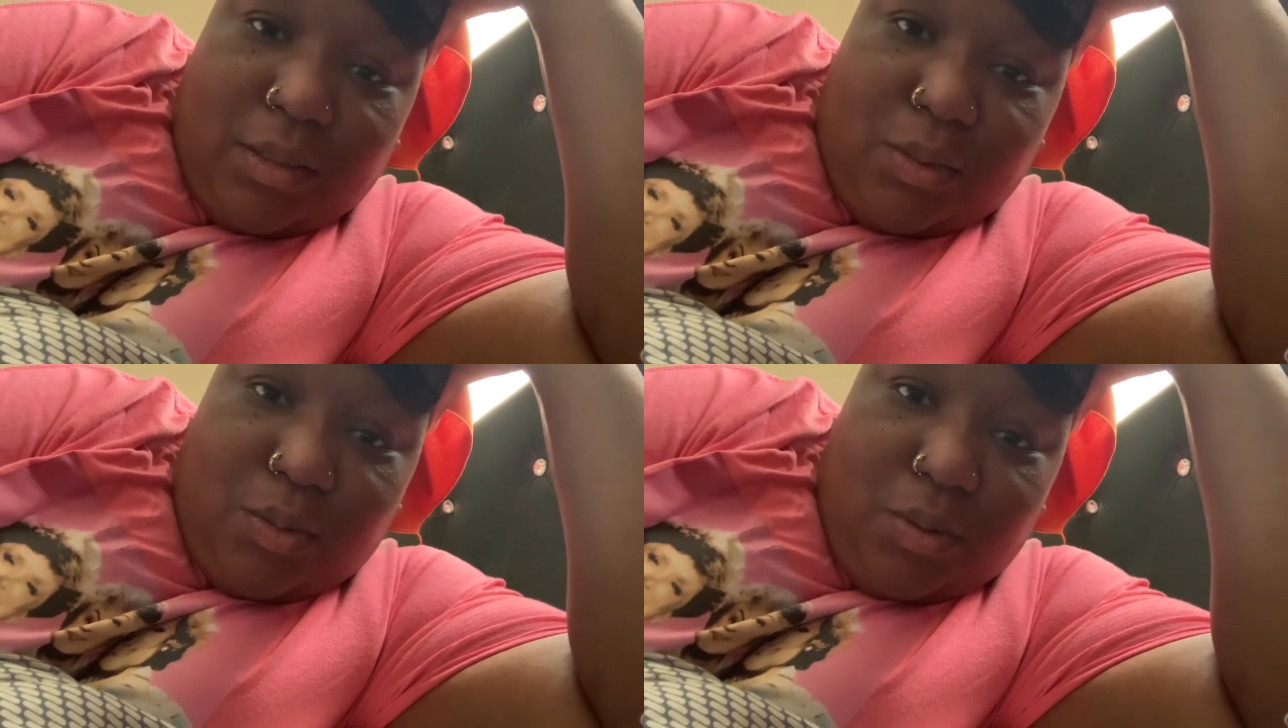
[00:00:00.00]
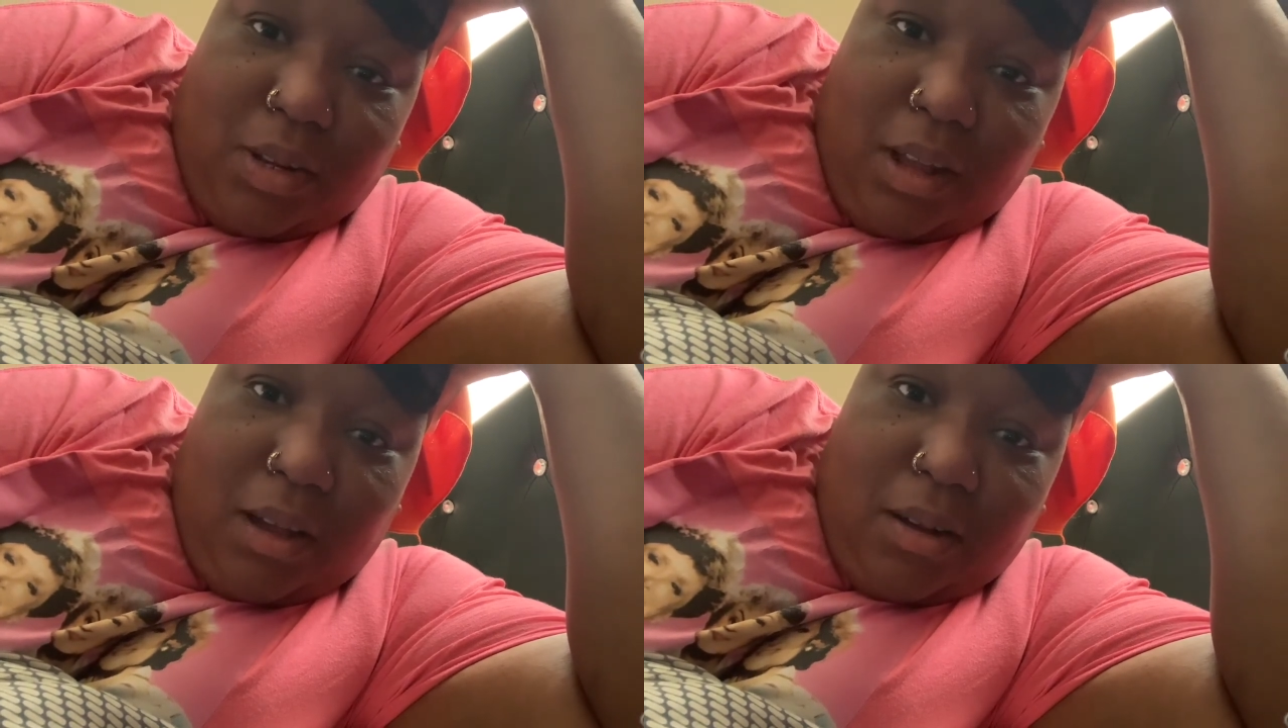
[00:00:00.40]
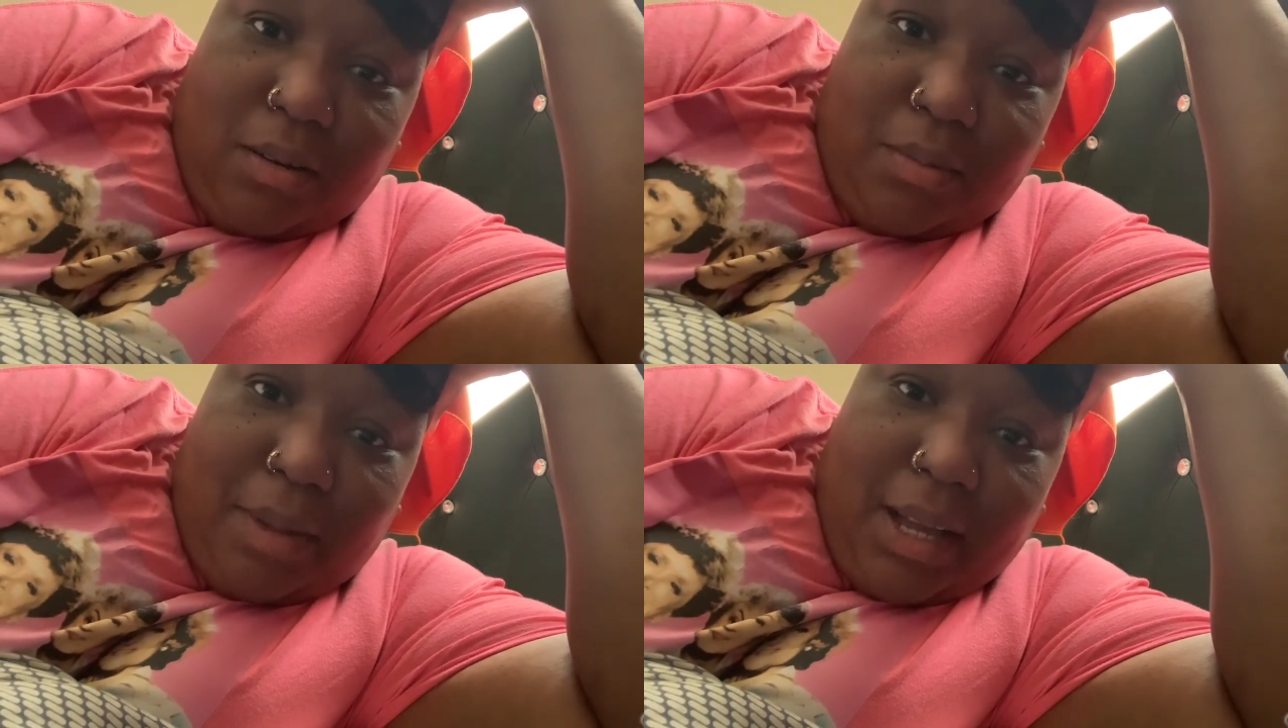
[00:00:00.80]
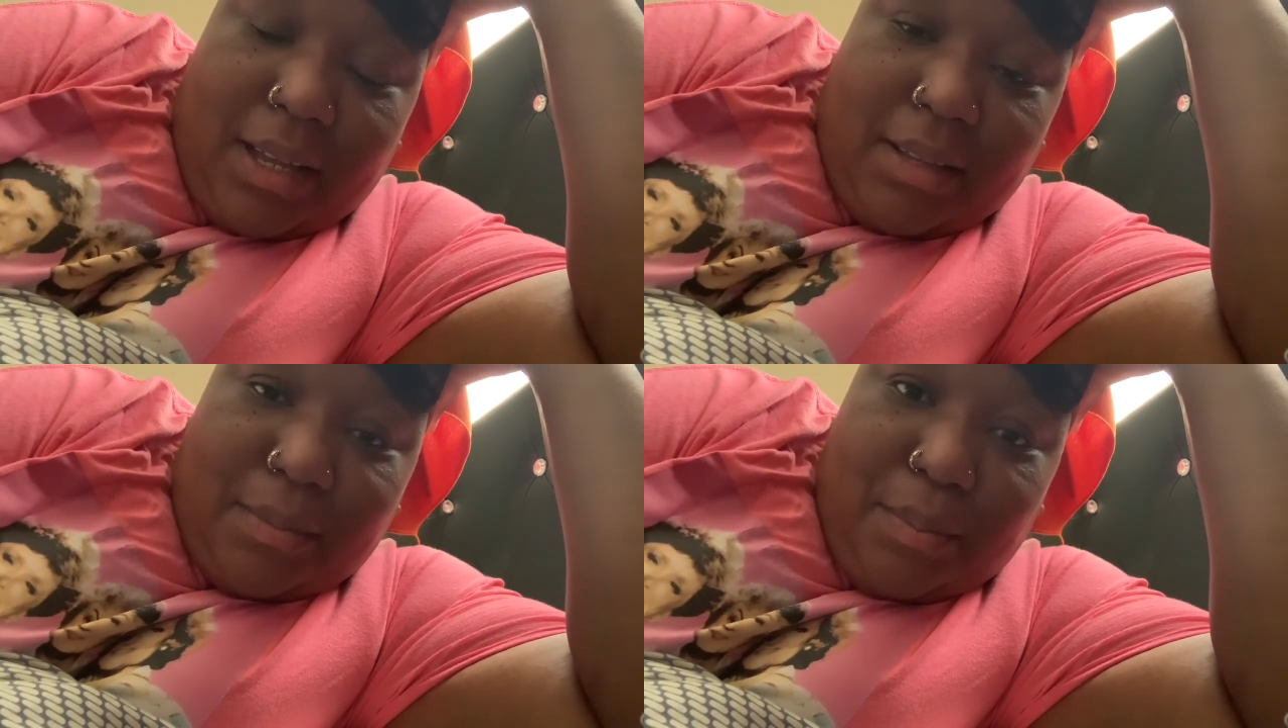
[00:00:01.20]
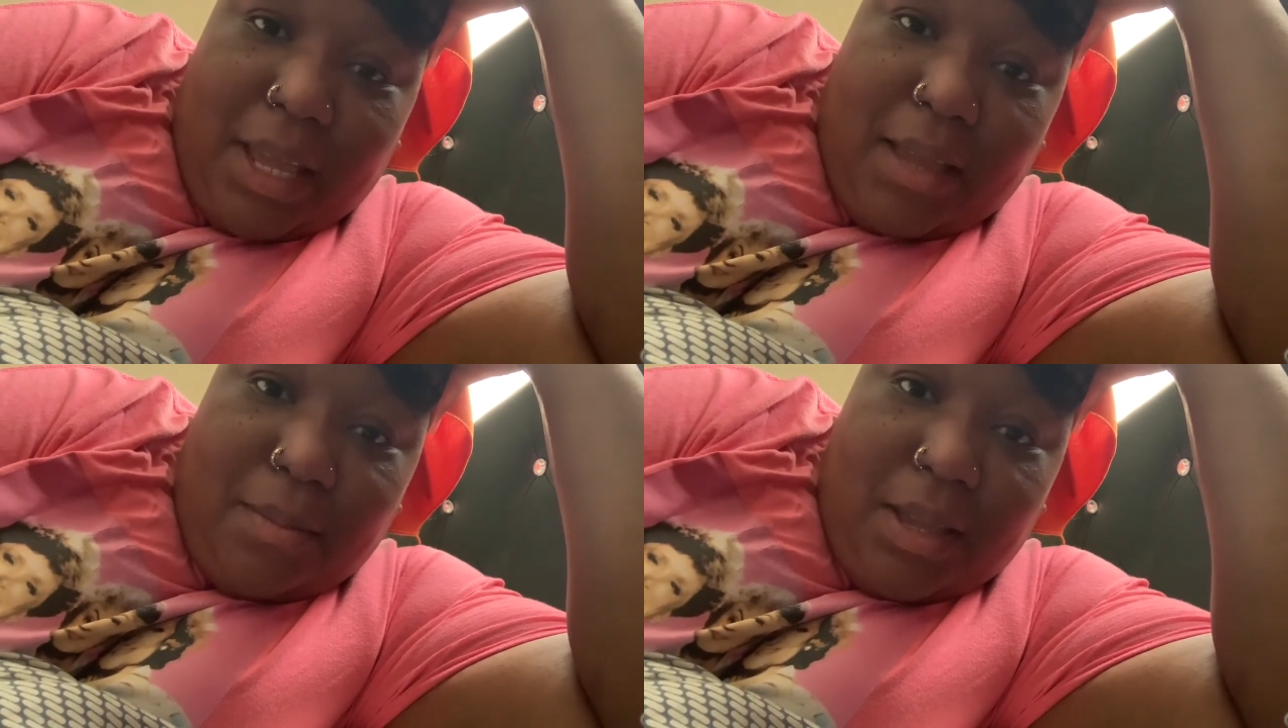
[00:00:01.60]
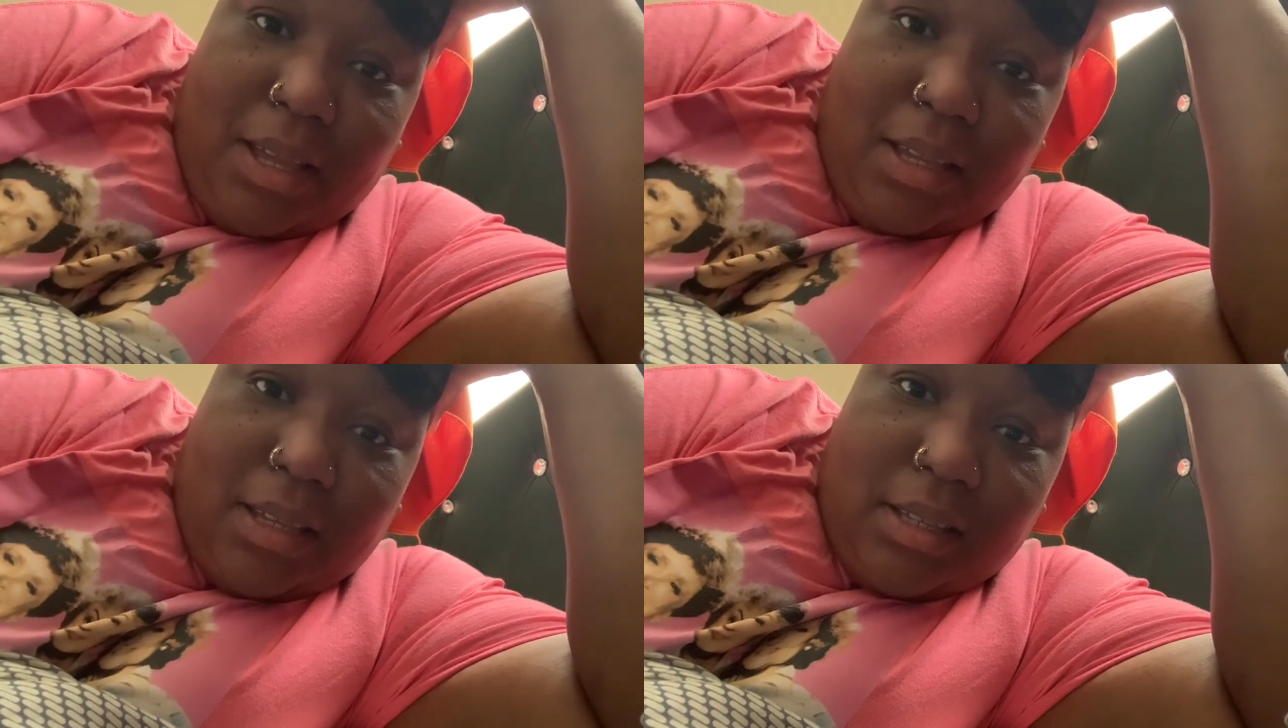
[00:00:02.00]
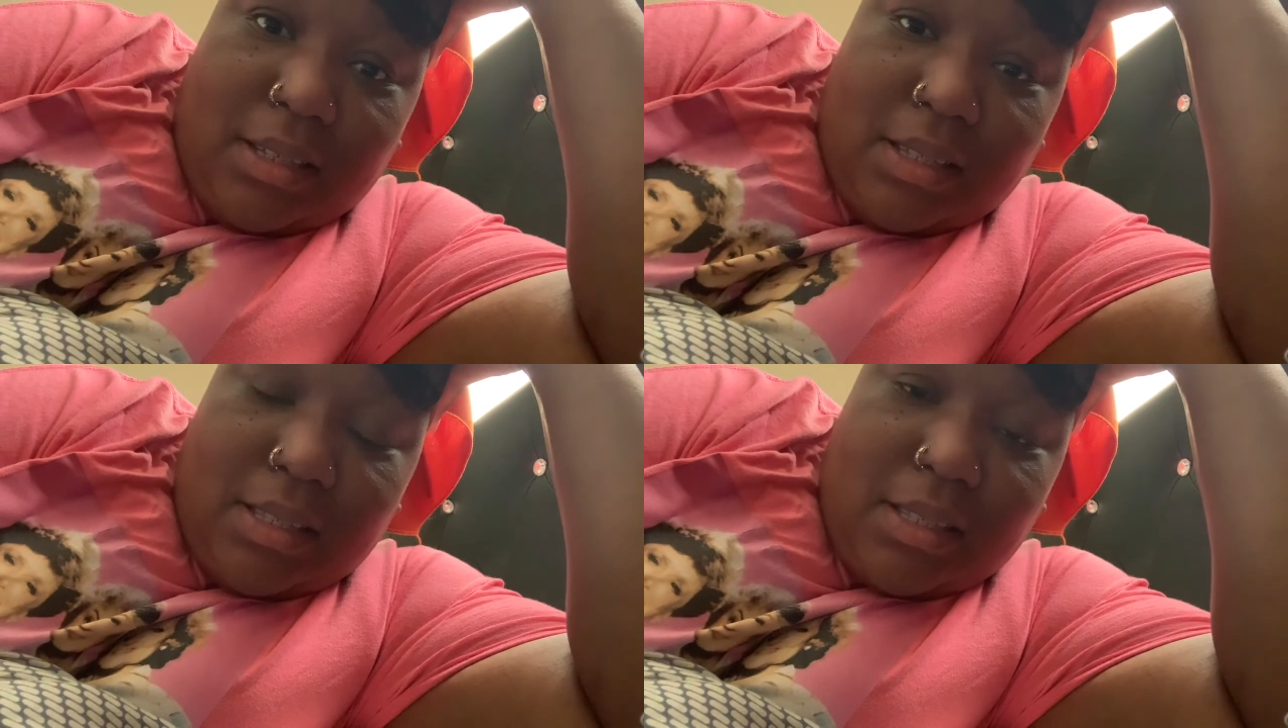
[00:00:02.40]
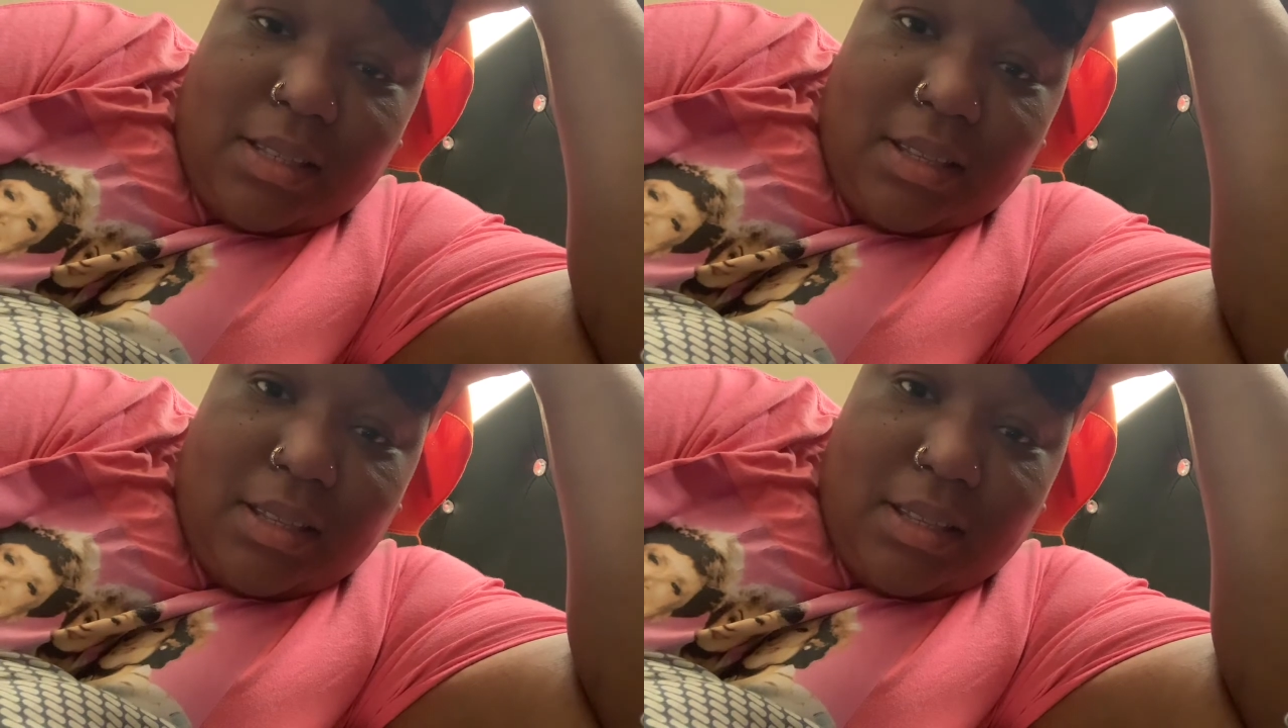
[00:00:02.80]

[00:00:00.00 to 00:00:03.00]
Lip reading: through it all, my baby is